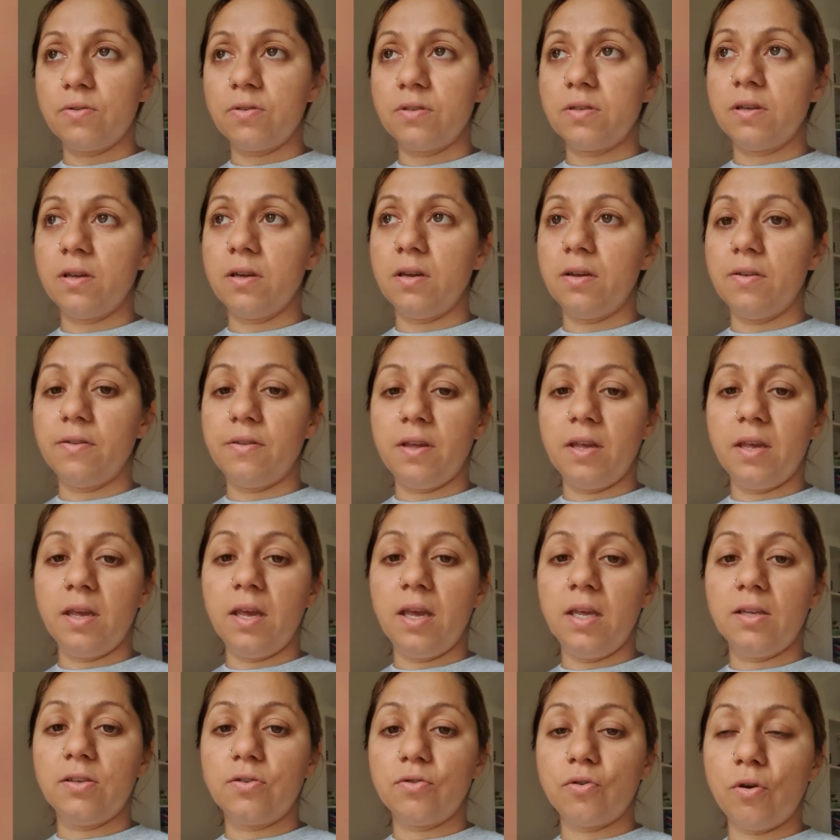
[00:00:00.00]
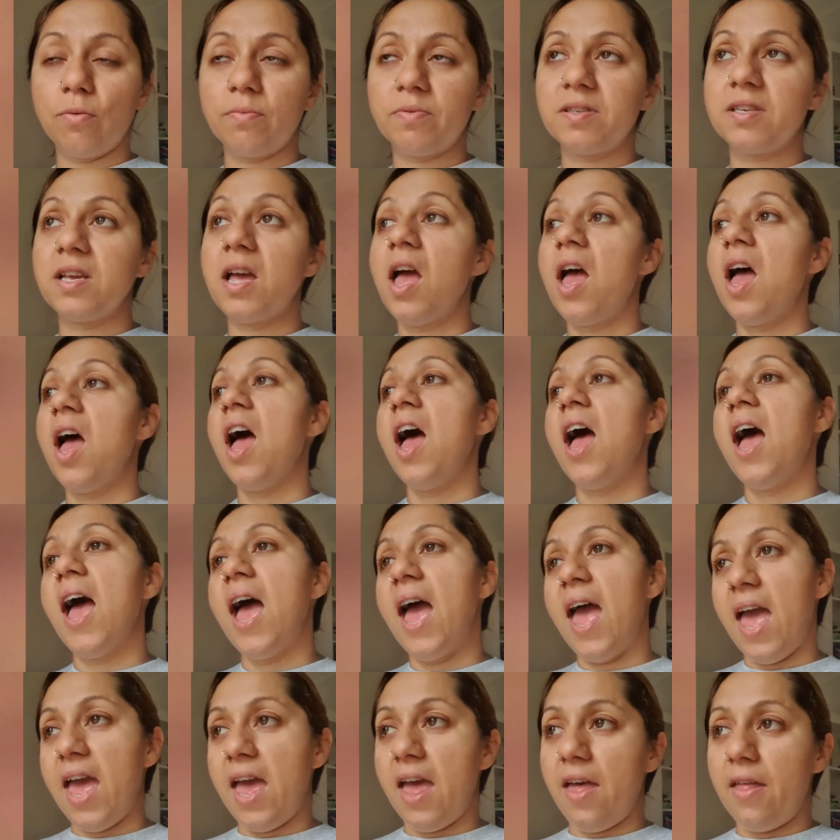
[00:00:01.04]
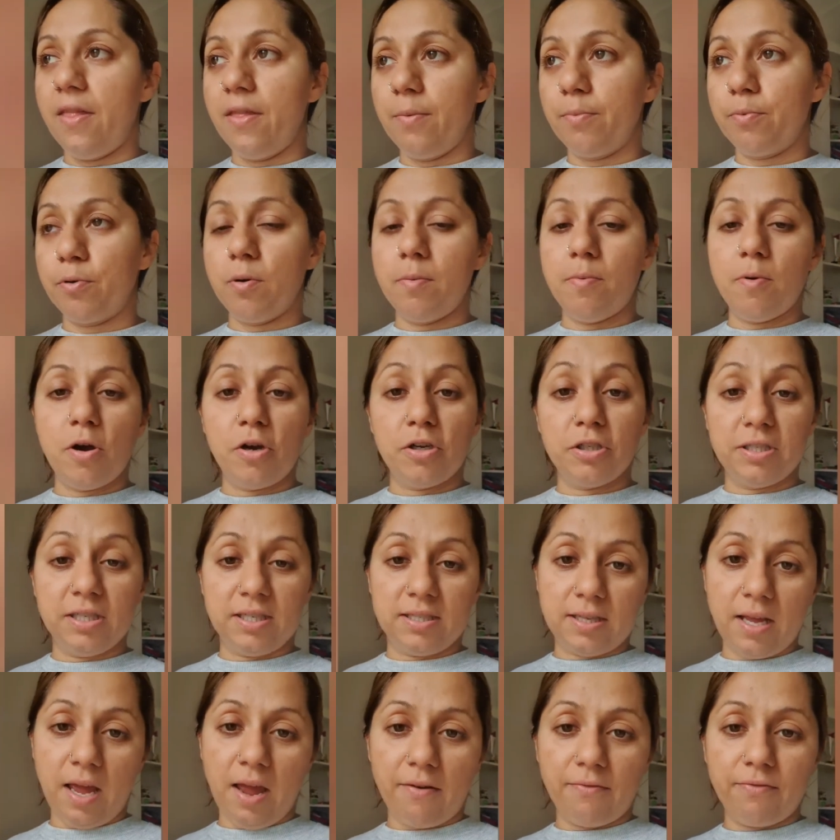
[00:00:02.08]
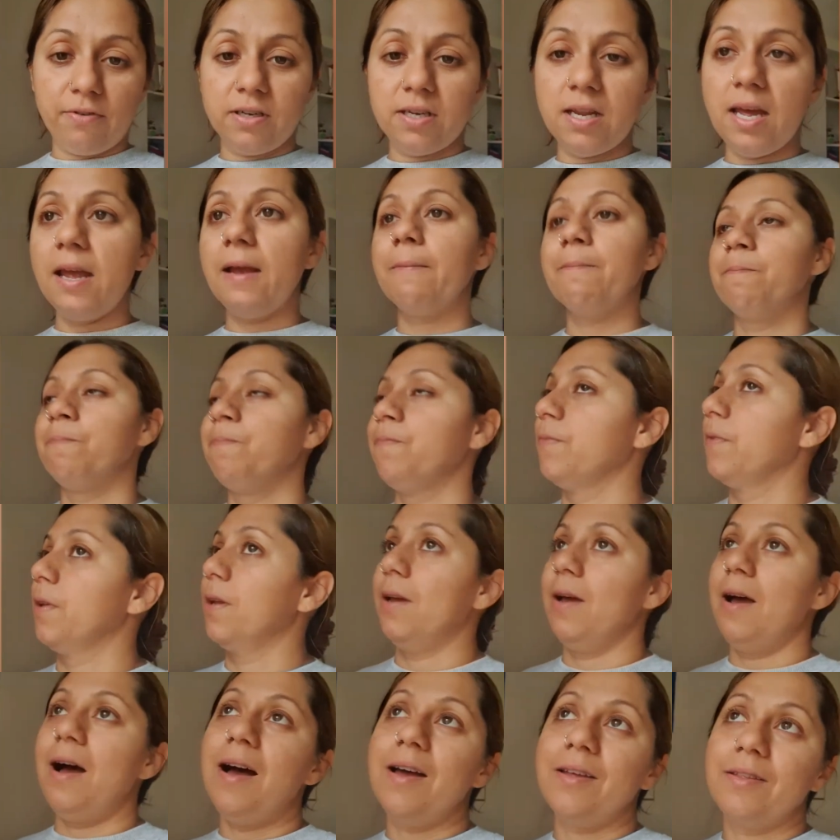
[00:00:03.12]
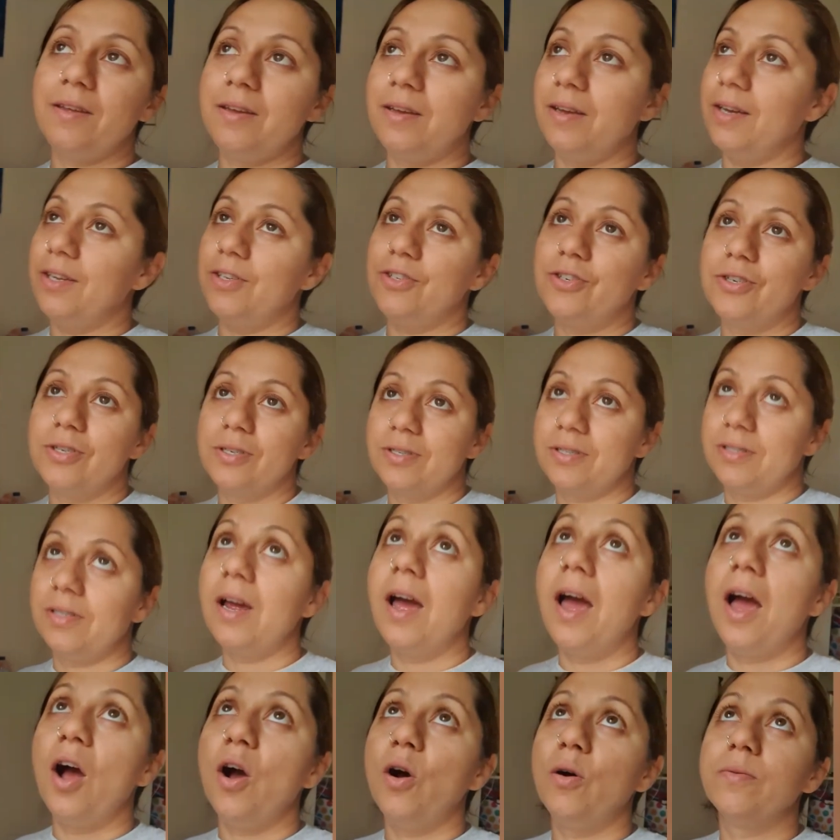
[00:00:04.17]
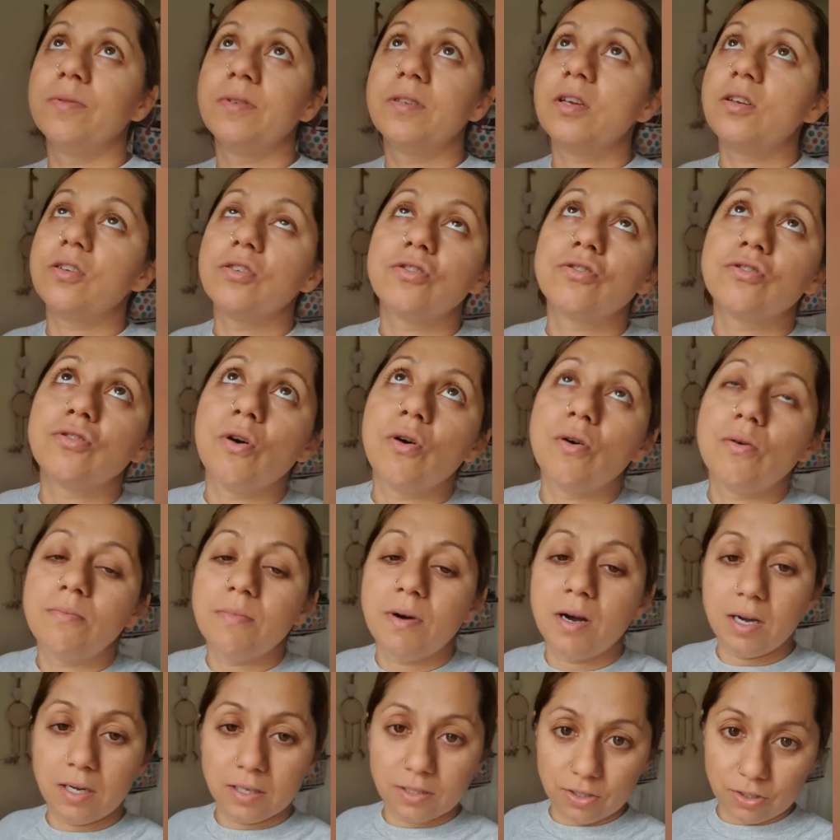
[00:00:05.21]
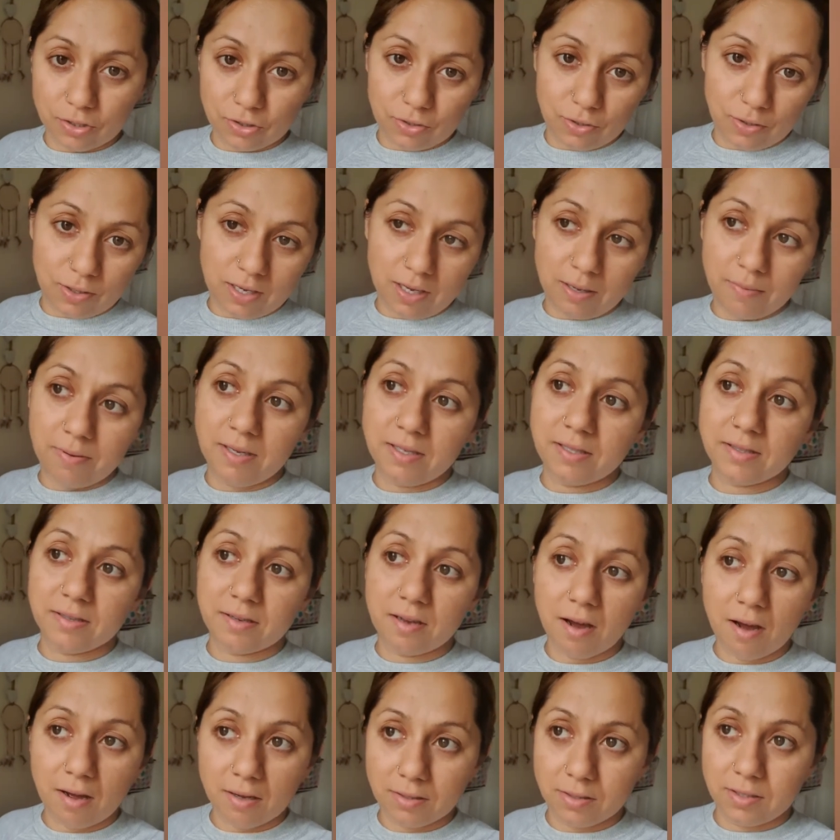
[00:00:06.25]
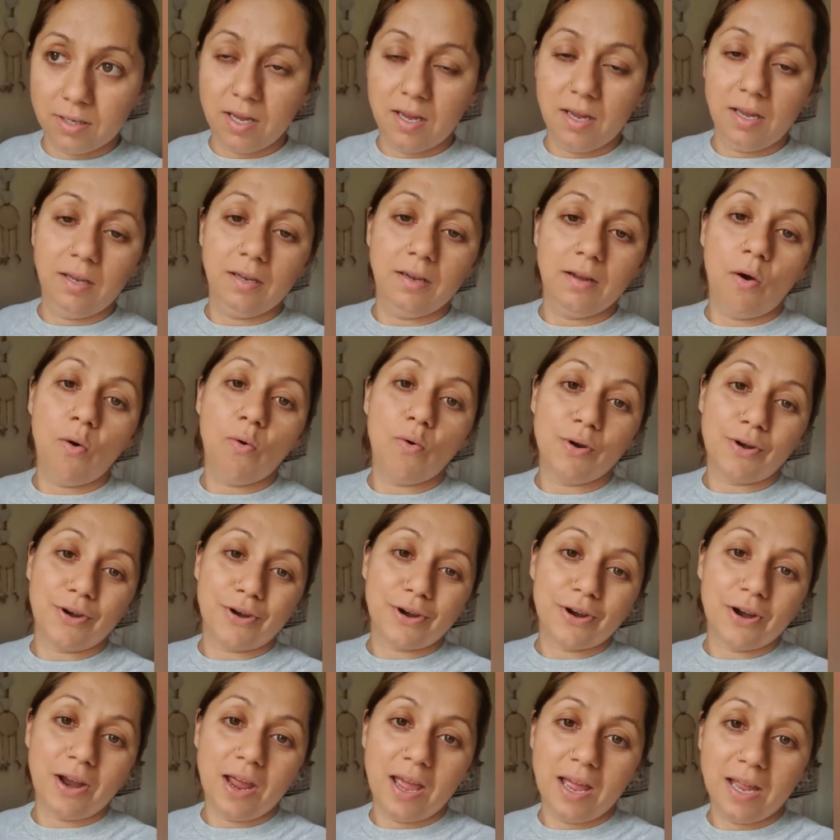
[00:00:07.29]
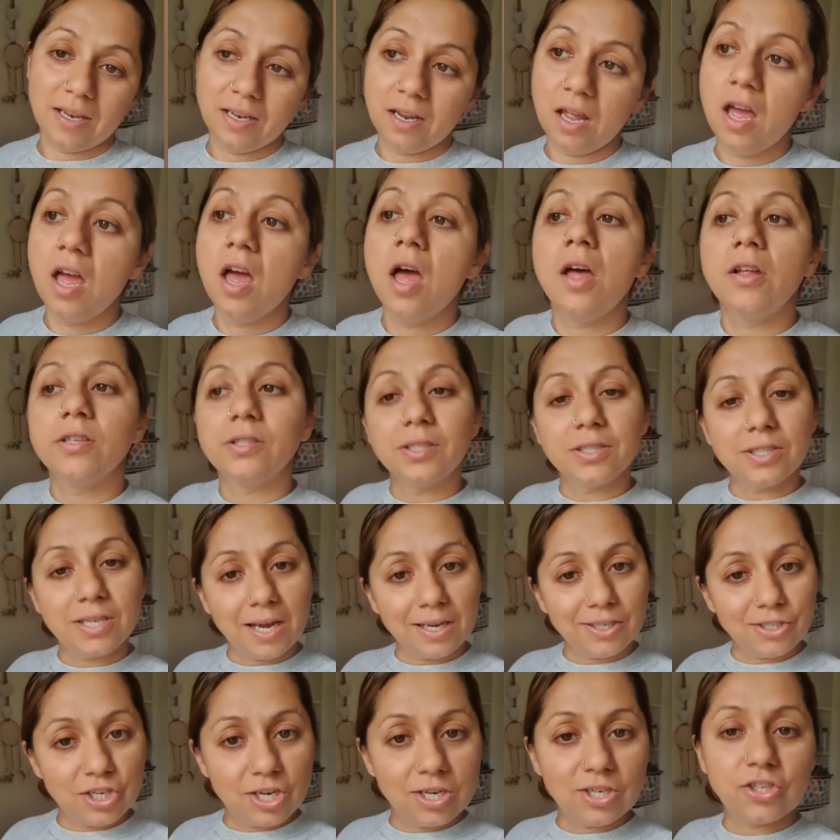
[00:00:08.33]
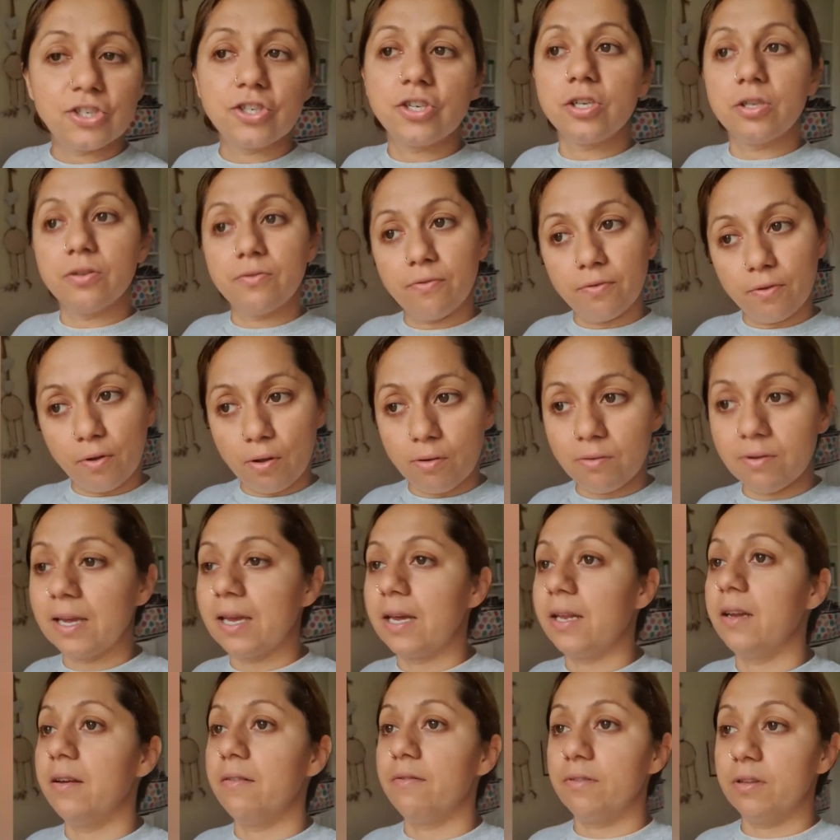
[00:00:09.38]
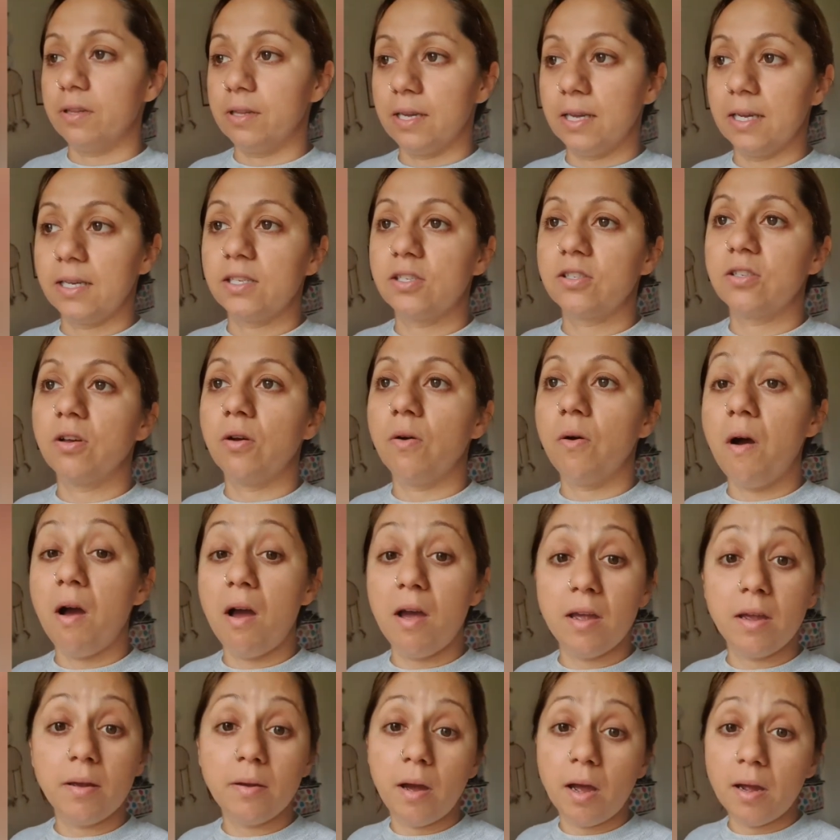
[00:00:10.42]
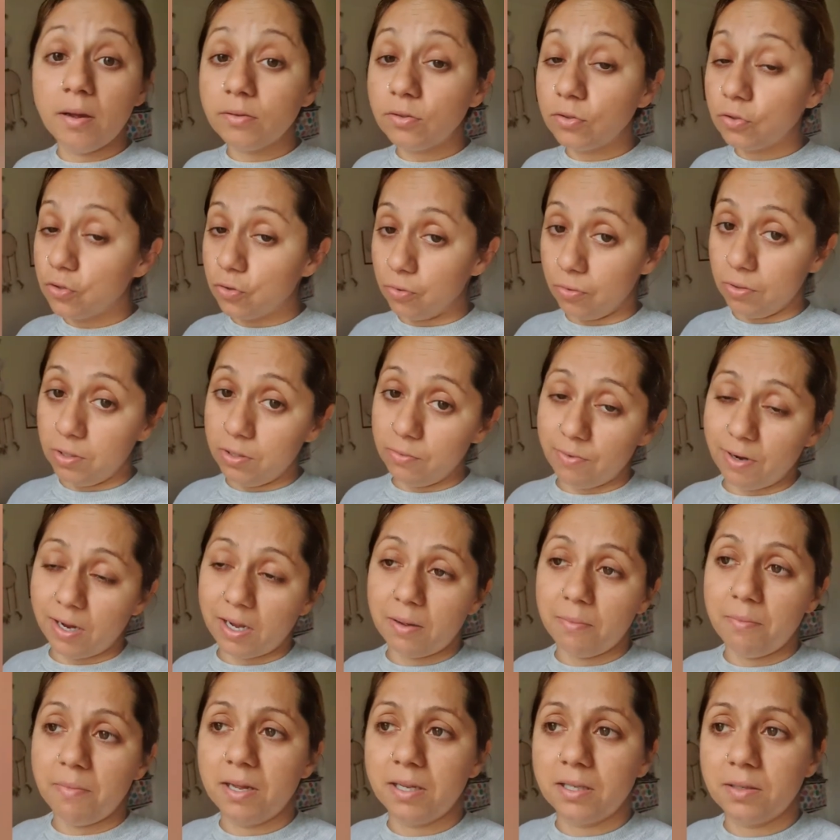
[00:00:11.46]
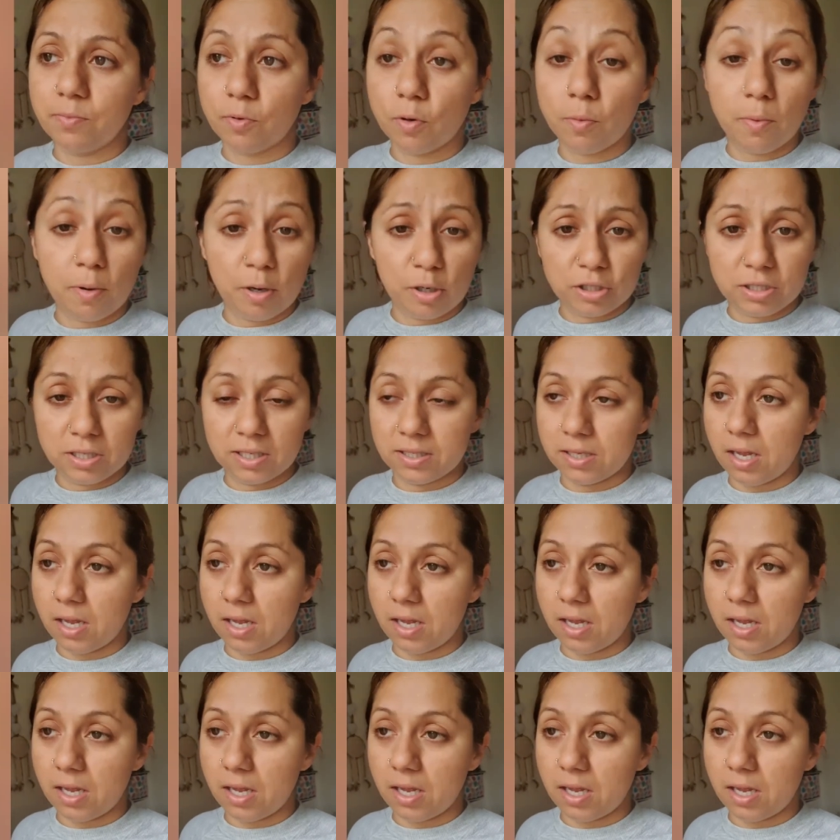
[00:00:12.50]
thingy drops, and the probiotics every day, I think it just helps so much to keep his gut in order and the digestion flowing and everything. So I truly recommend probiotics.